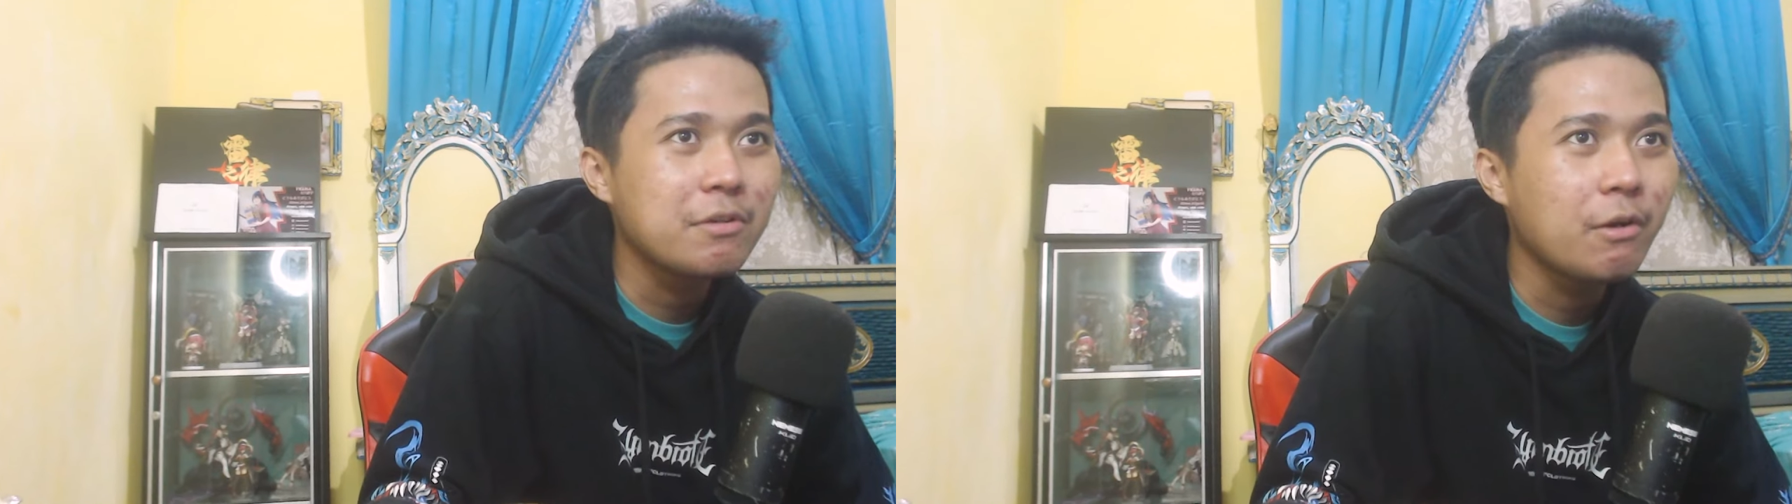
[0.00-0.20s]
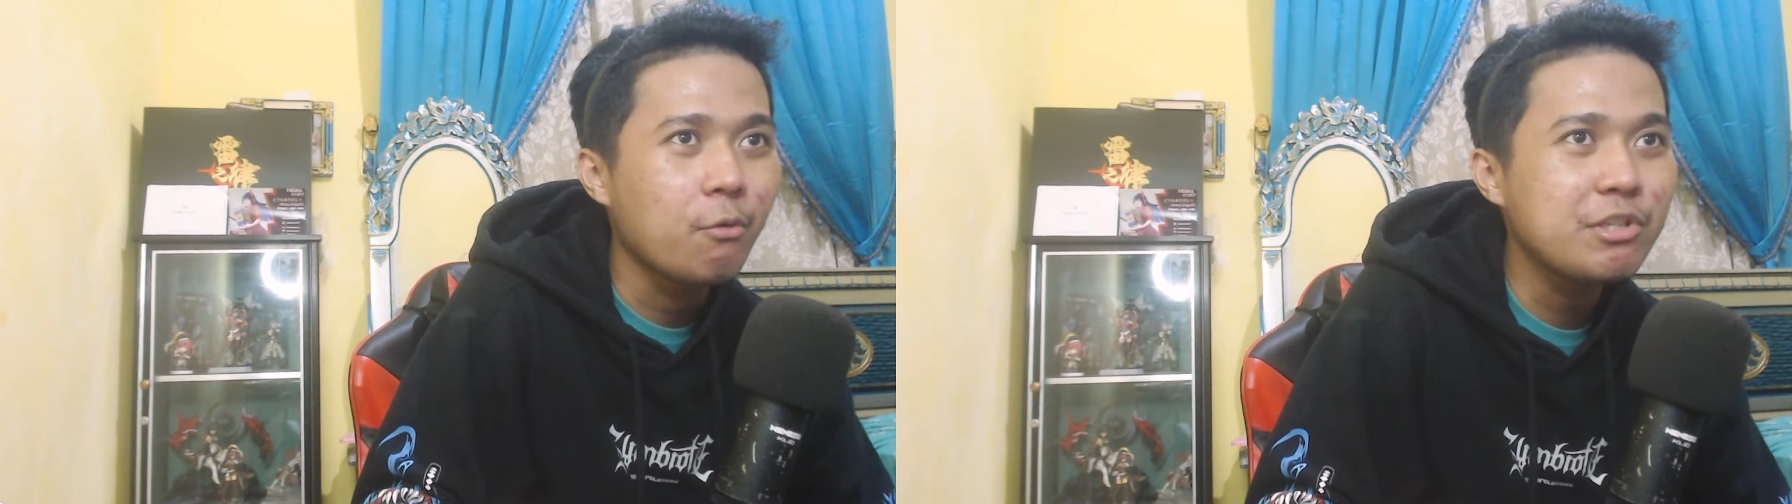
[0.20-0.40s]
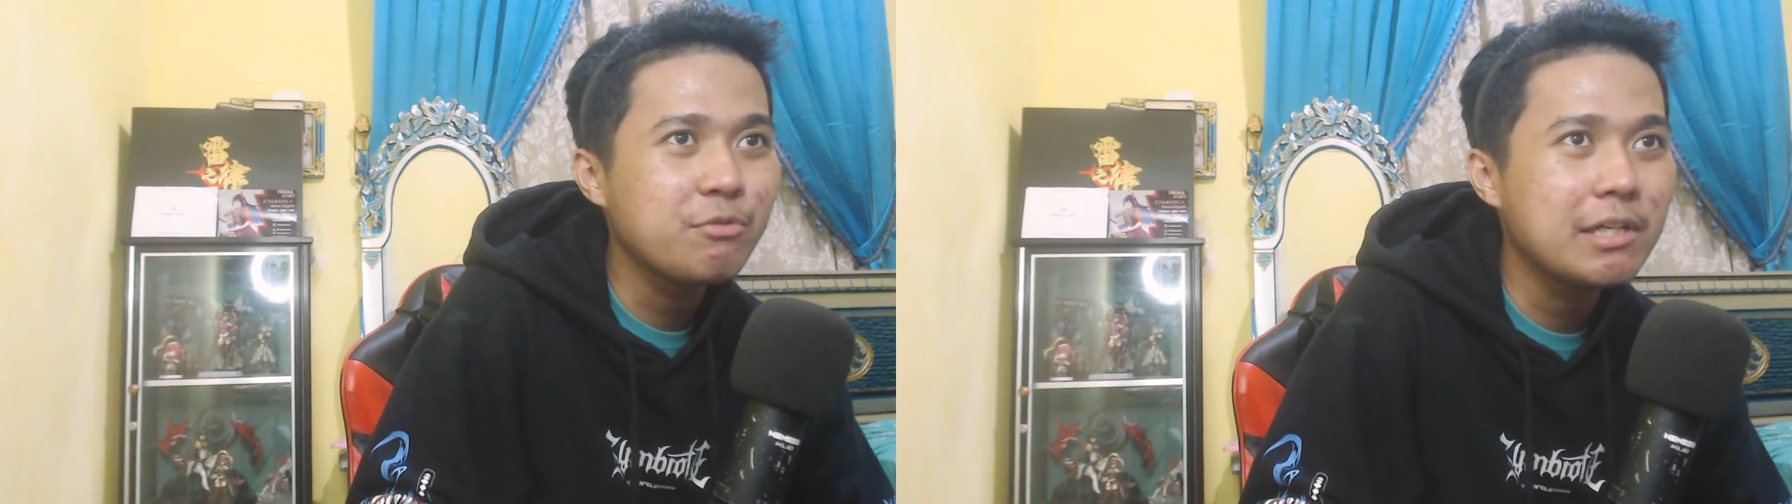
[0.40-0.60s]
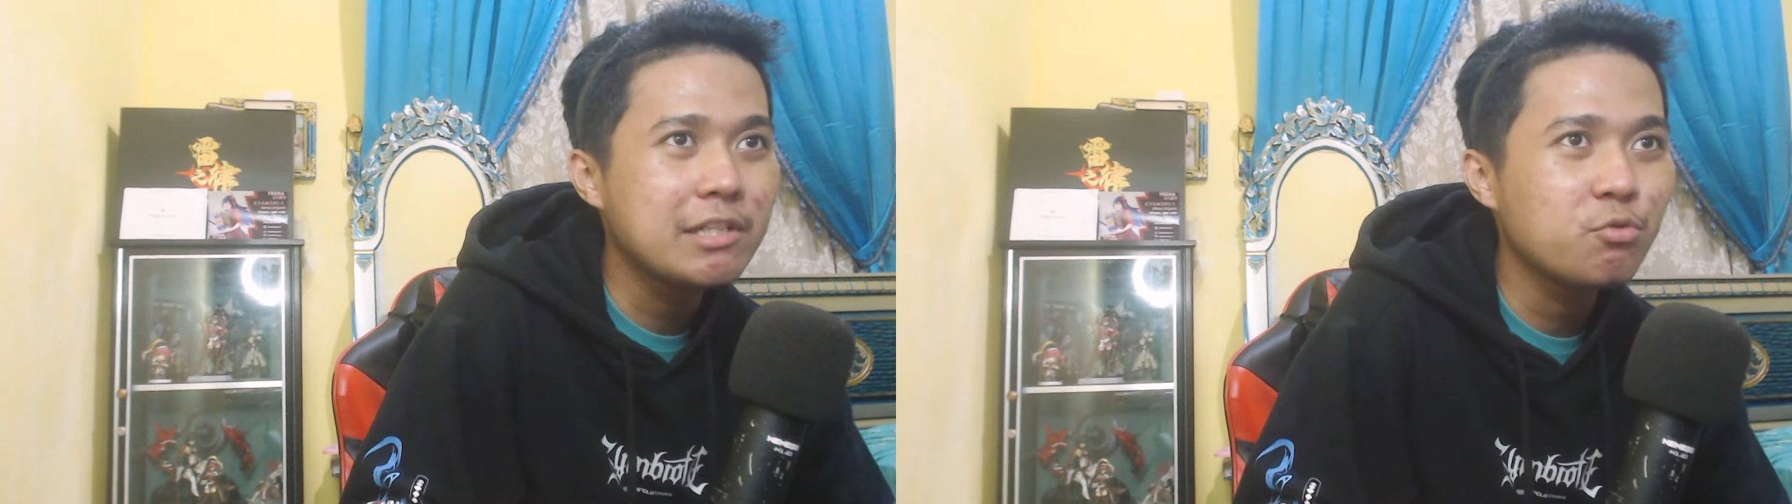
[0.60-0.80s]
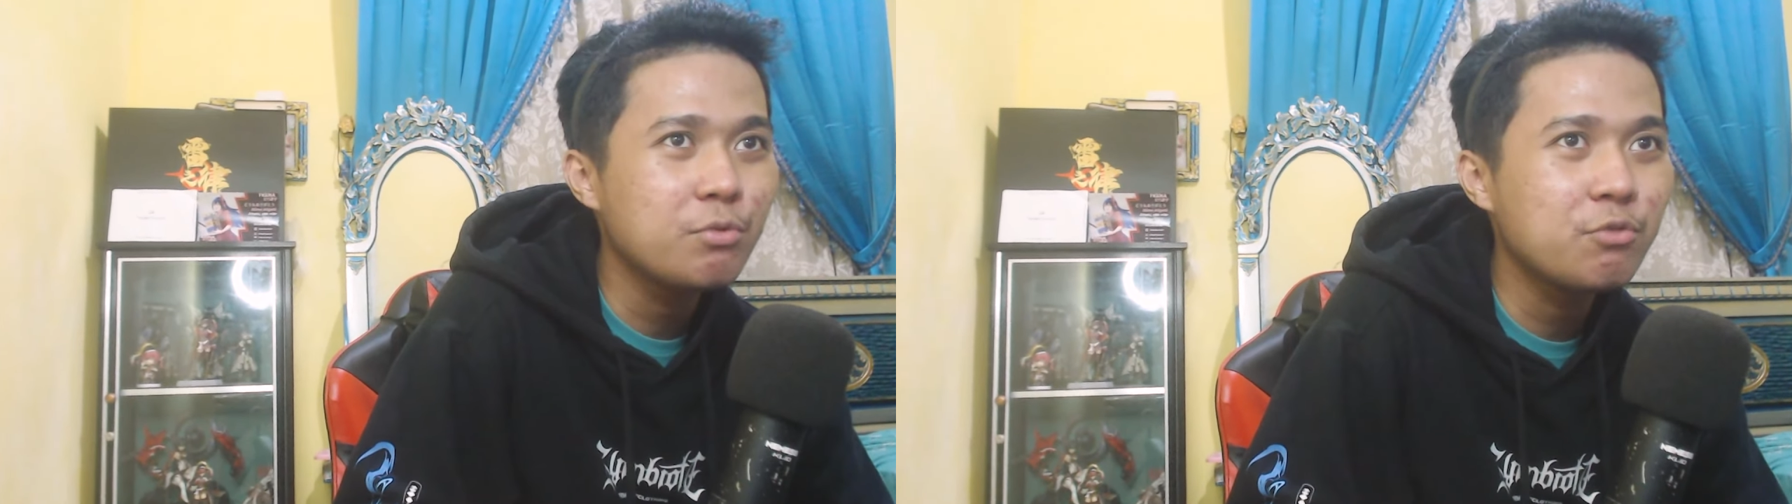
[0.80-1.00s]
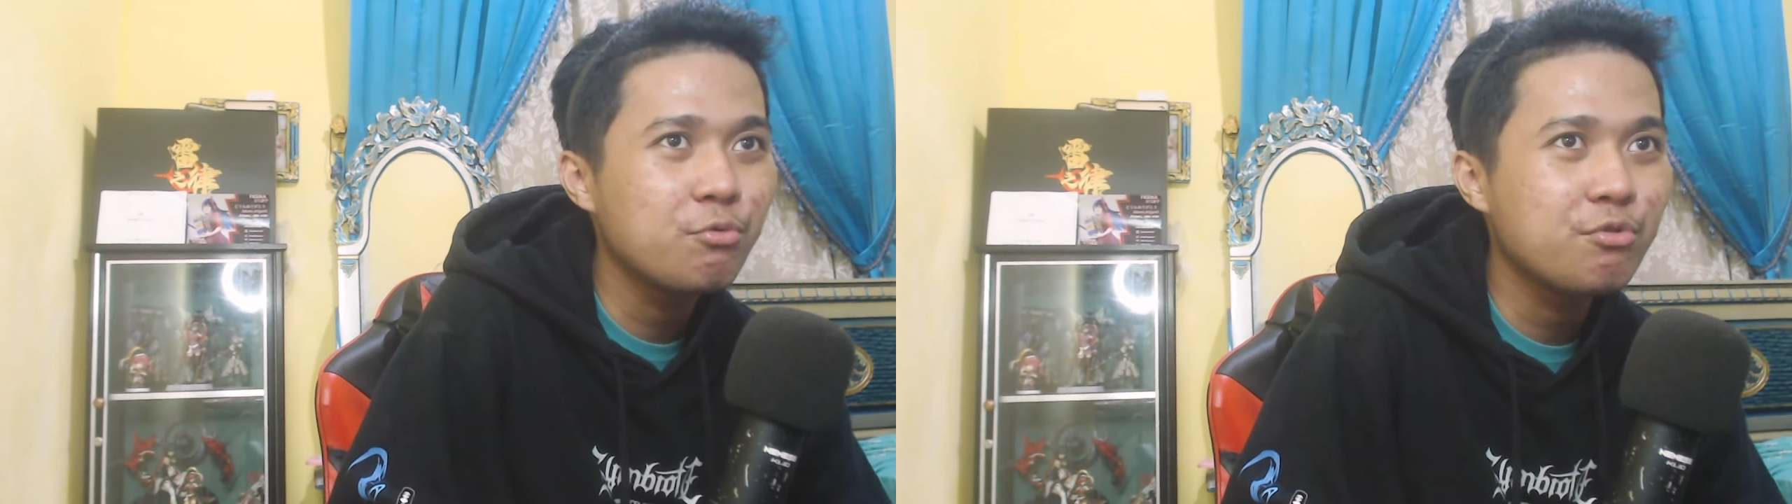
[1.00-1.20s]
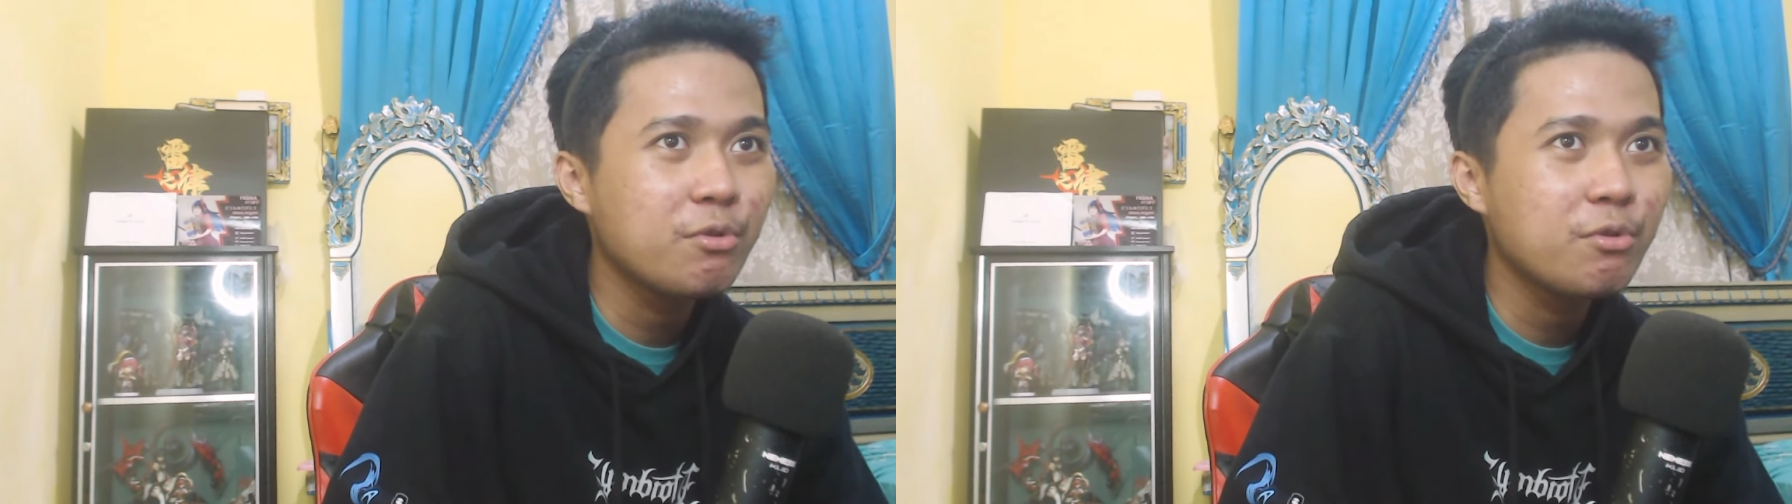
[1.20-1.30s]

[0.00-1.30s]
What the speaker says: Which one is Sweet, which